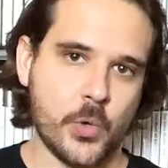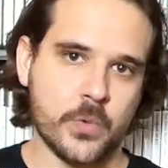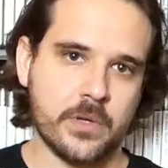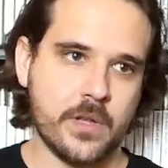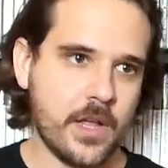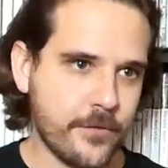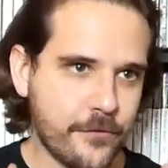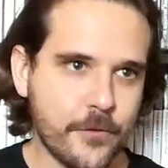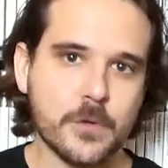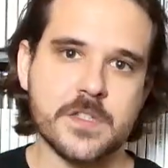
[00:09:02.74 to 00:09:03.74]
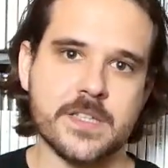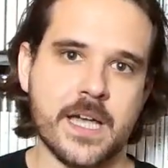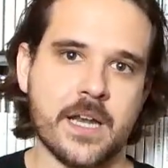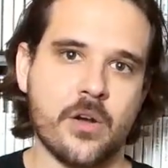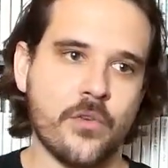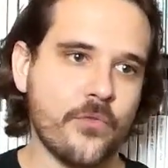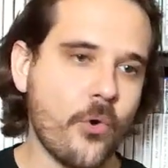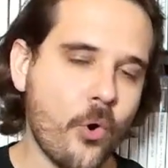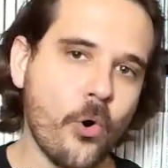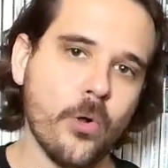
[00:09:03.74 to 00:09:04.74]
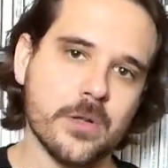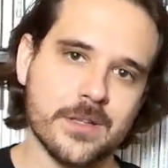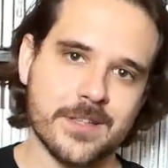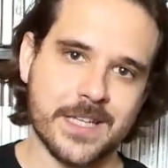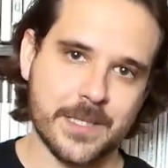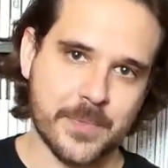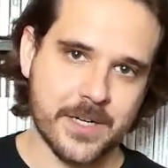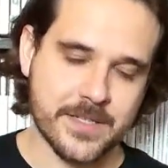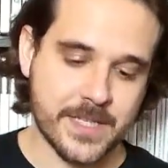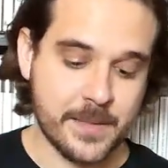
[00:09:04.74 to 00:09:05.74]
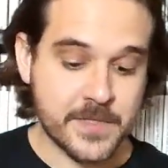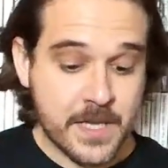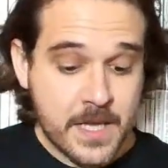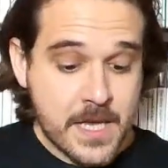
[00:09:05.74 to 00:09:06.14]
own a full set of all the Kingdom Hearts games.